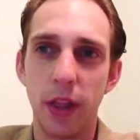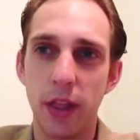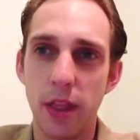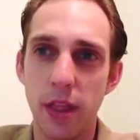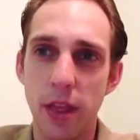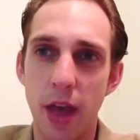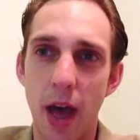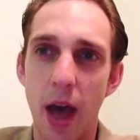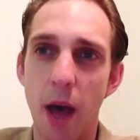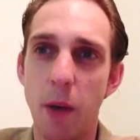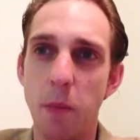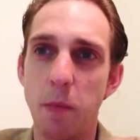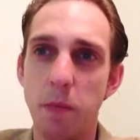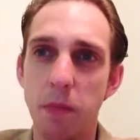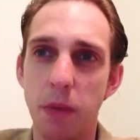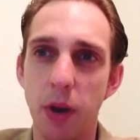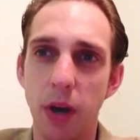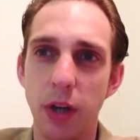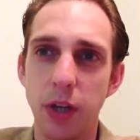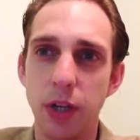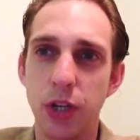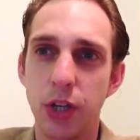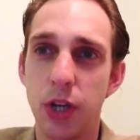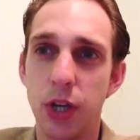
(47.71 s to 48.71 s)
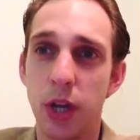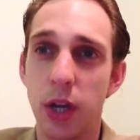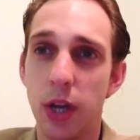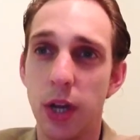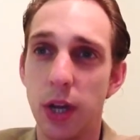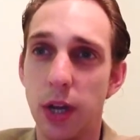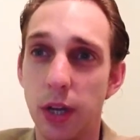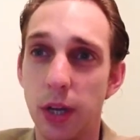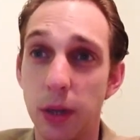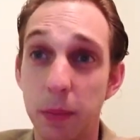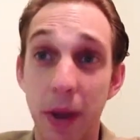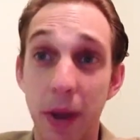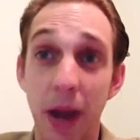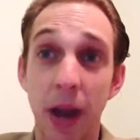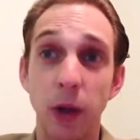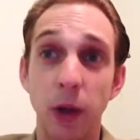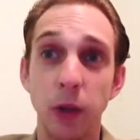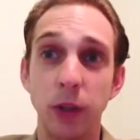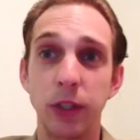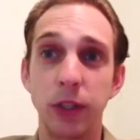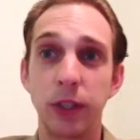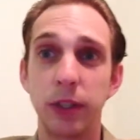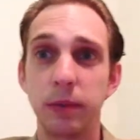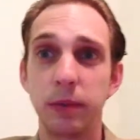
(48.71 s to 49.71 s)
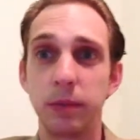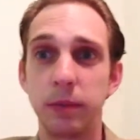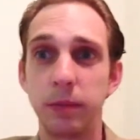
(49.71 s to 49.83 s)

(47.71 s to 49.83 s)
that much about.